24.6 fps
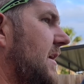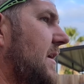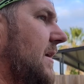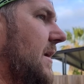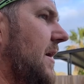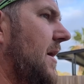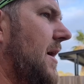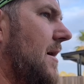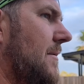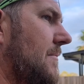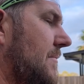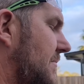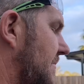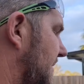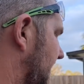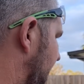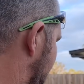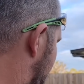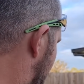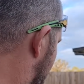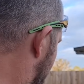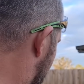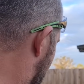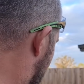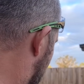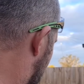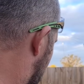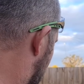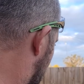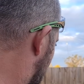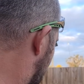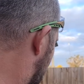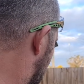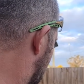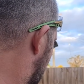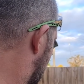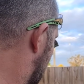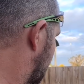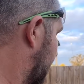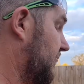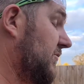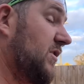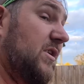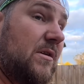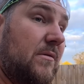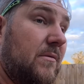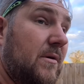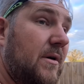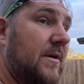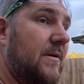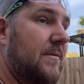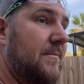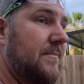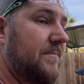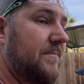it up, but anyway,